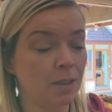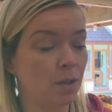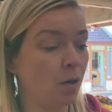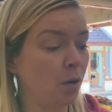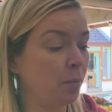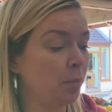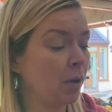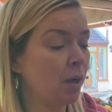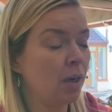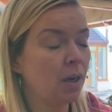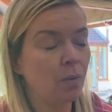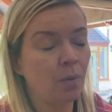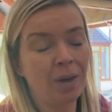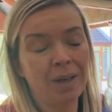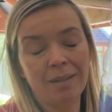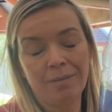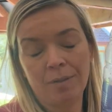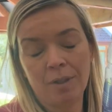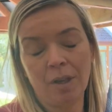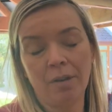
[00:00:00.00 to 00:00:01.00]
up.
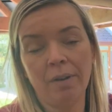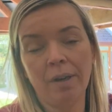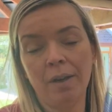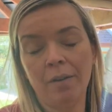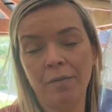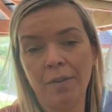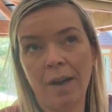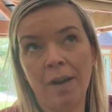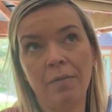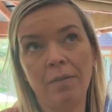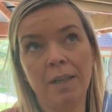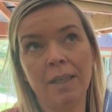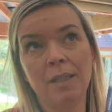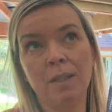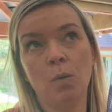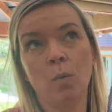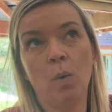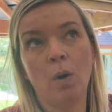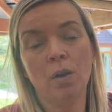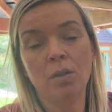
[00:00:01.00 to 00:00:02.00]
Wait, sorry, a 5
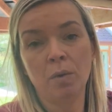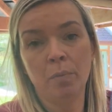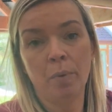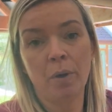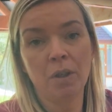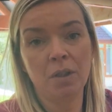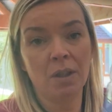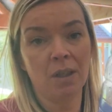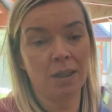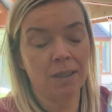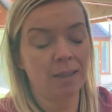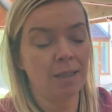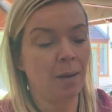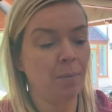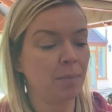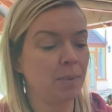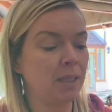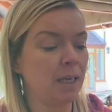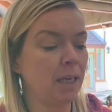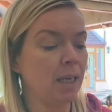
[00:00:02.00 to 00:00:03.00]
litre water bottle that's
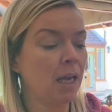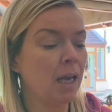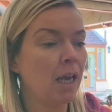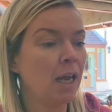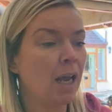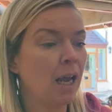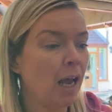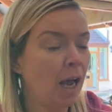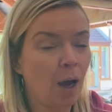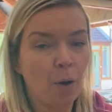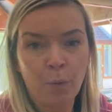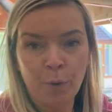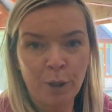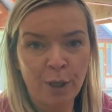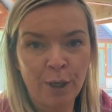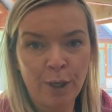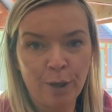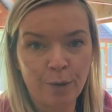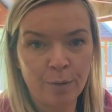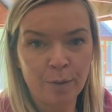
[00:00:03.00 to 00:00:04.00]
empty. I
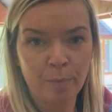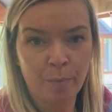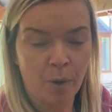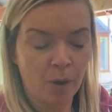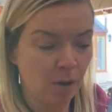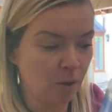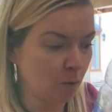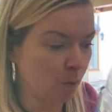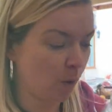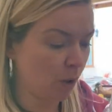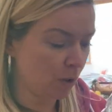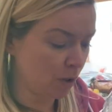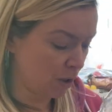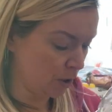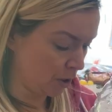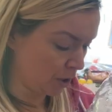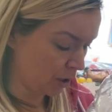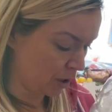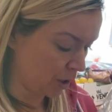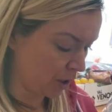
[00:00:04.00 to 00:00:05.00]
wouldn't use bottled water
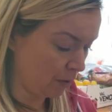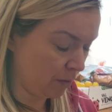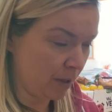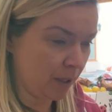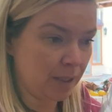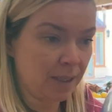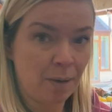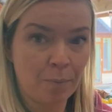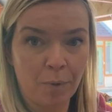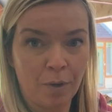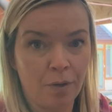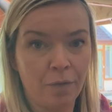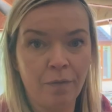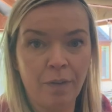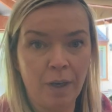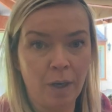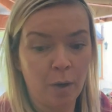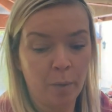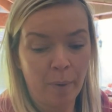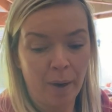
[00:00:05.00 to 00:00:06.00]
just to do this. I'm going to
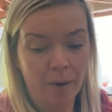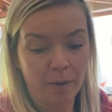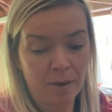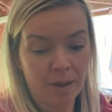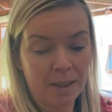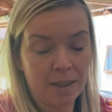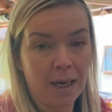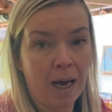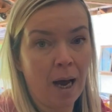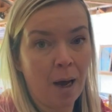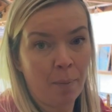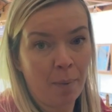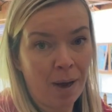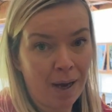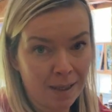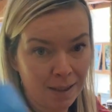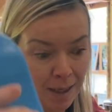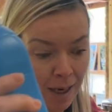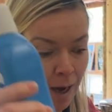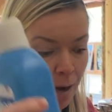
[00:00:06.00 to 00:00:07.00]
fill it up out of the tap,
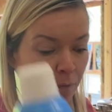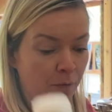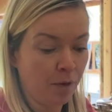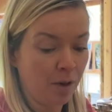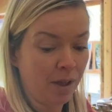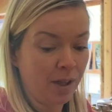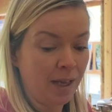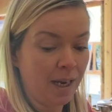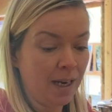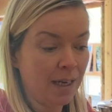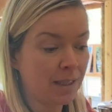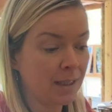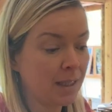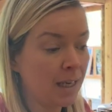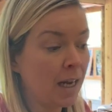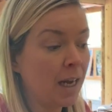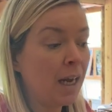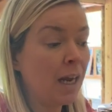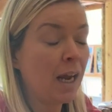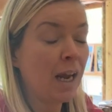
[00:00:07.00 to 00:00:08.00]
add a cap full of this.
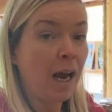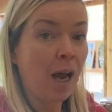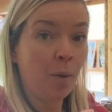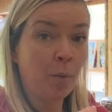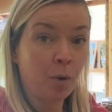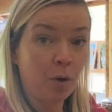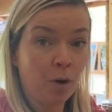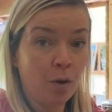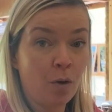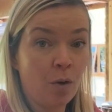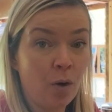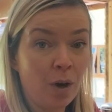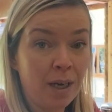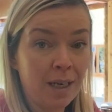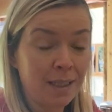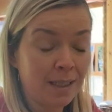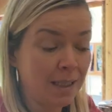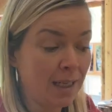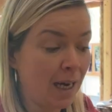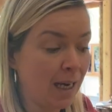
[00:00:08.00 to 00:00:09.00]
I'm going to go
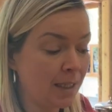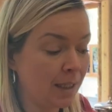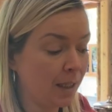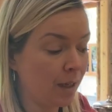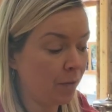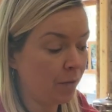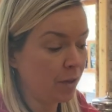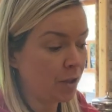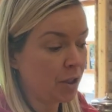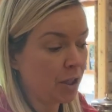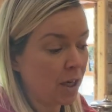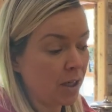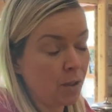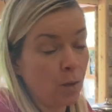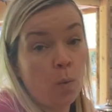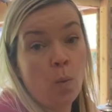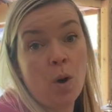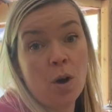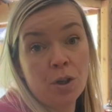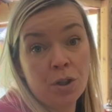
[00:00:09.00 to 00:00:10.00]
inside and give the jars a
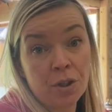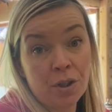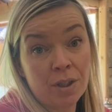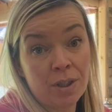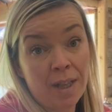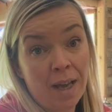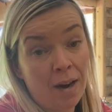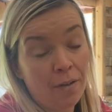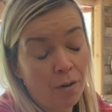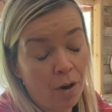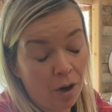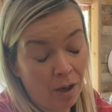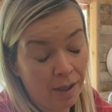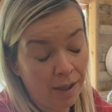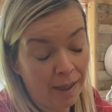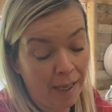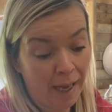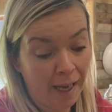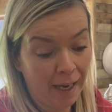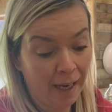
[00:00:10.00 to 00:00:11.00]
wash because they're all
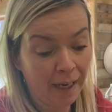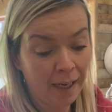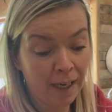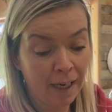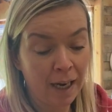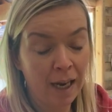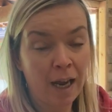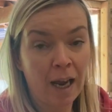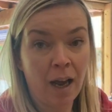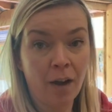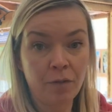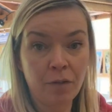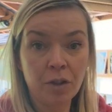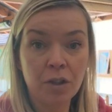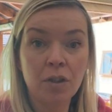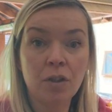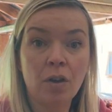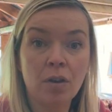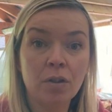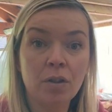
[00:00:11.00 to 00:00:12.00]
in there. I've
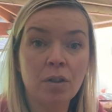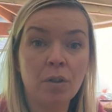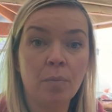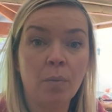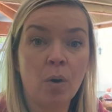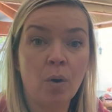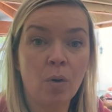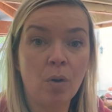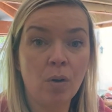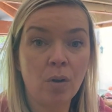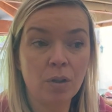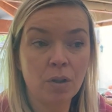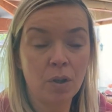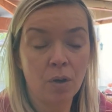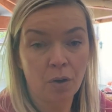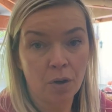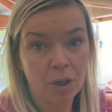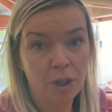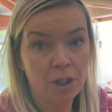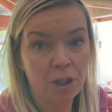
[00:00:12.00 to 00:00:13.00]
just got some old
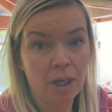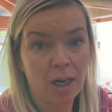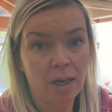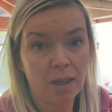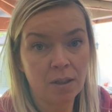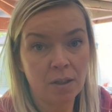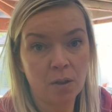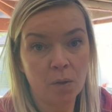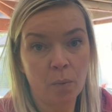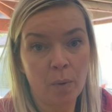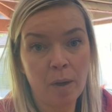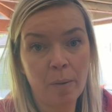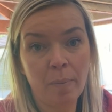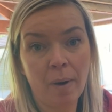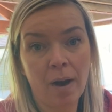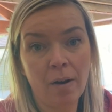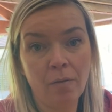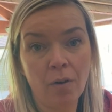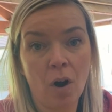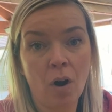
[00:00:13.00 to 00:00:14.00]
honey jars. So we
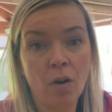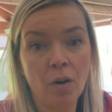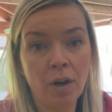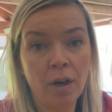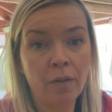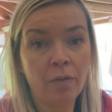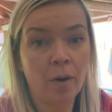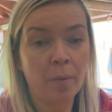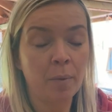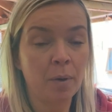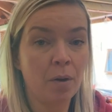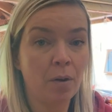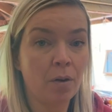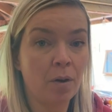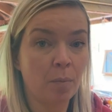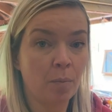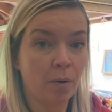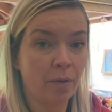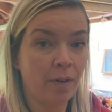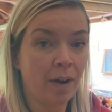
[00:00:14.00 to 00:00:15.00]
buy raw honey from a
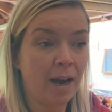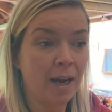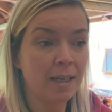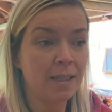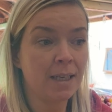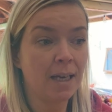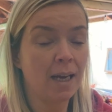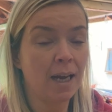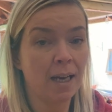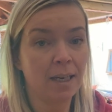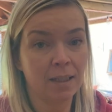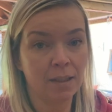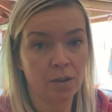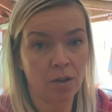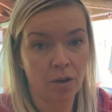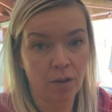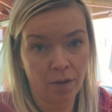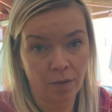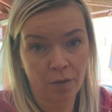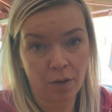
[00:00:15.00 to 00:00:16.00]
local provider and
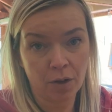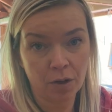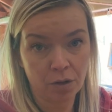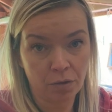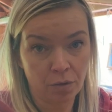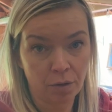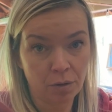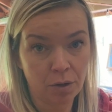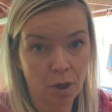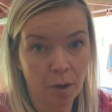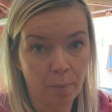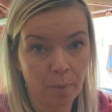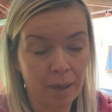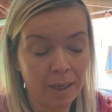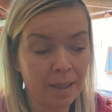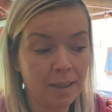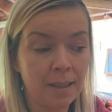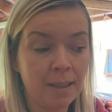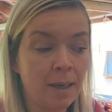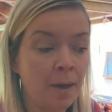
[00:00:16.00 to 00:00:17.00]
they've got screw top
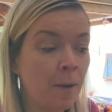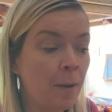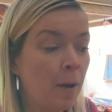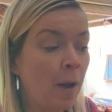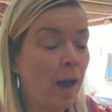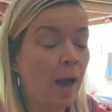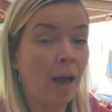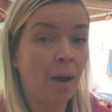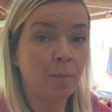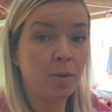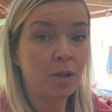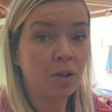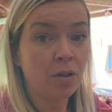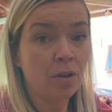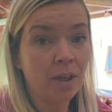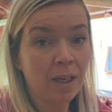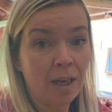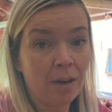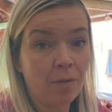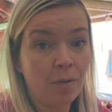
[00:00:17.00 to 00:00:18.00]
lids. I'm just going
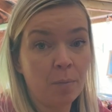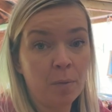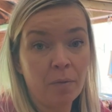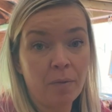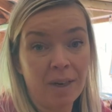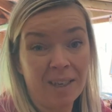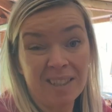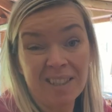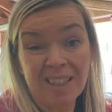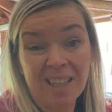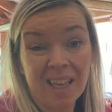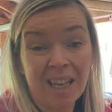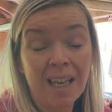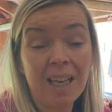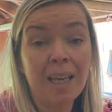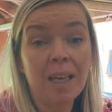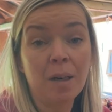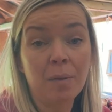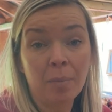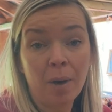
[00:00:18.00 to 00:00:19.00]
to give them a rinse, the
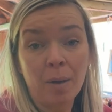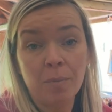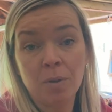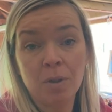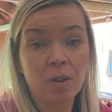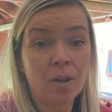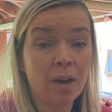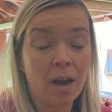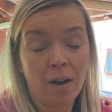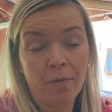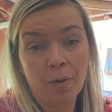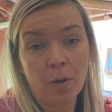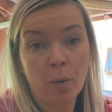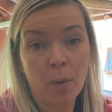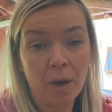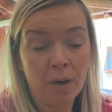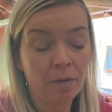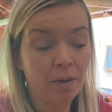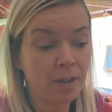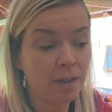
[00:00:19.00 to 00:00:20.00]
clean, but I'm just going to have a
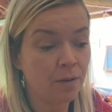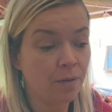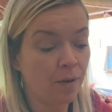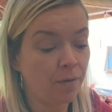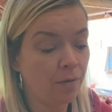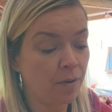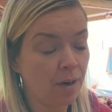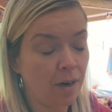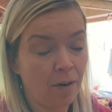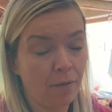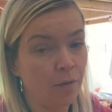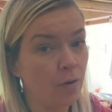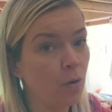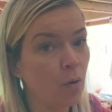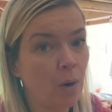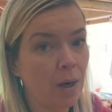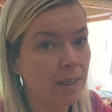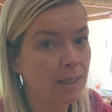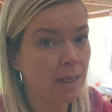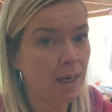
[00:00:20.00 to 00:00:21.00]
quick rinse of everything. I have no
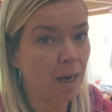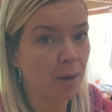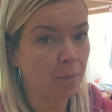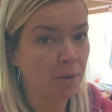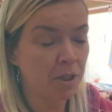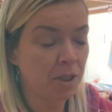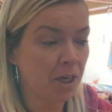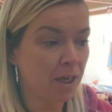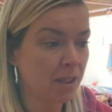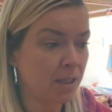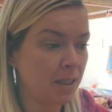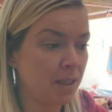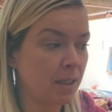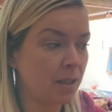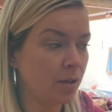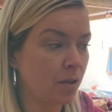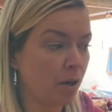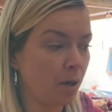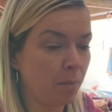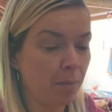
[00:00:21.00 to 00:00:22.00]
idea how many jars this is
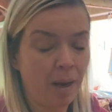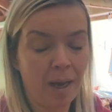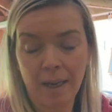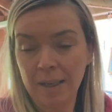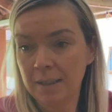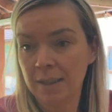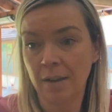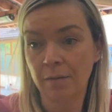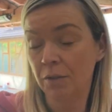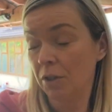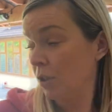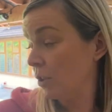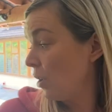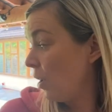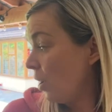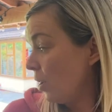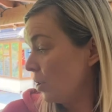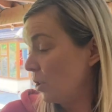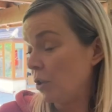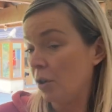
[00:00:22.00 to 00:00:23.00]
going to make, because I've just
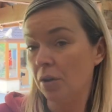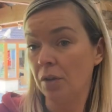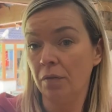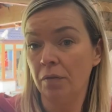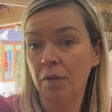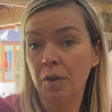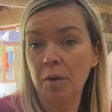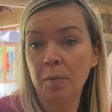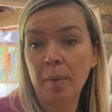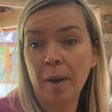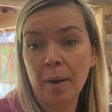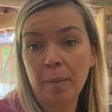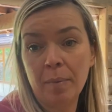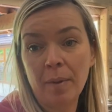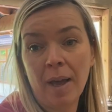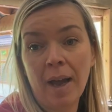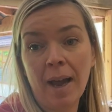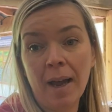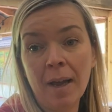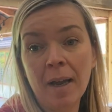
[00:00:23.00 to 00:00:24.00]
got a ton of rhubarb
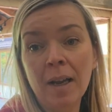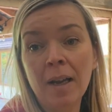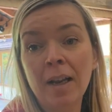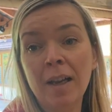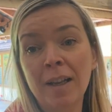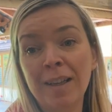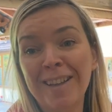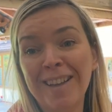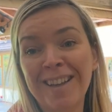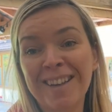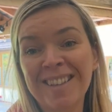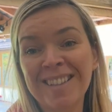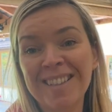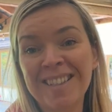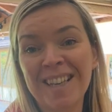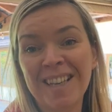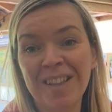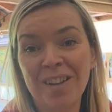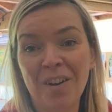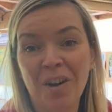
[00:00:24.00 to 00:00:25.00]
there that you can
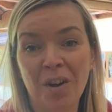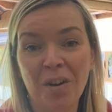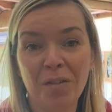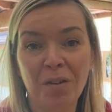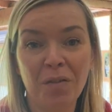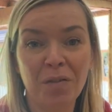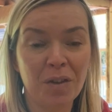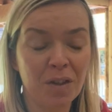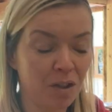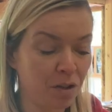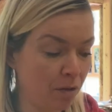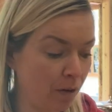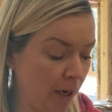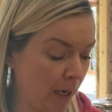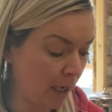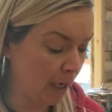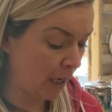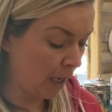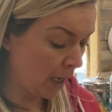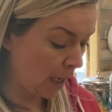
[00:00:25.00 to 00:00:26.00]
see in the corner of the
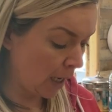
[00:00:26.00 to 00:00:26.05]
screen